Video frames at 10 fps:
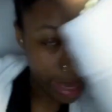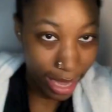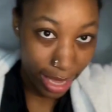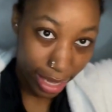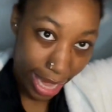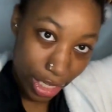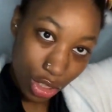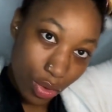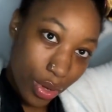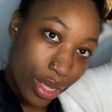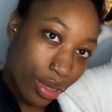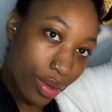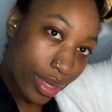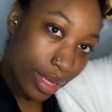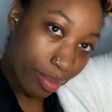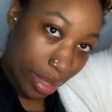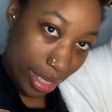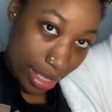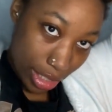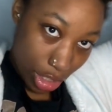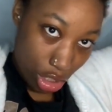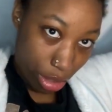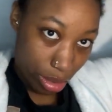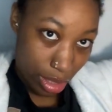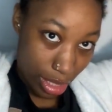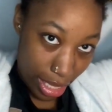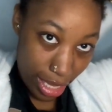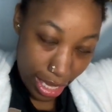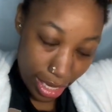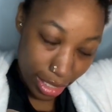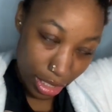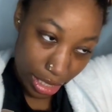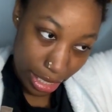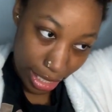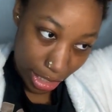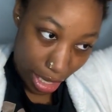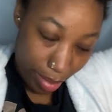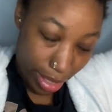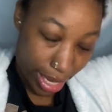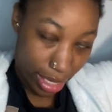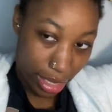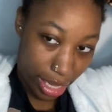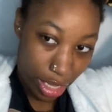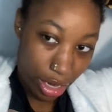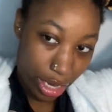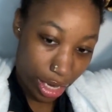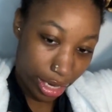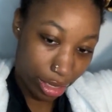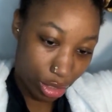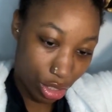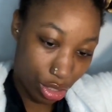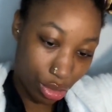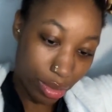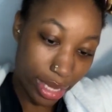And castor oil, because it's so thick, it does a good job of kind of laying your hair down too.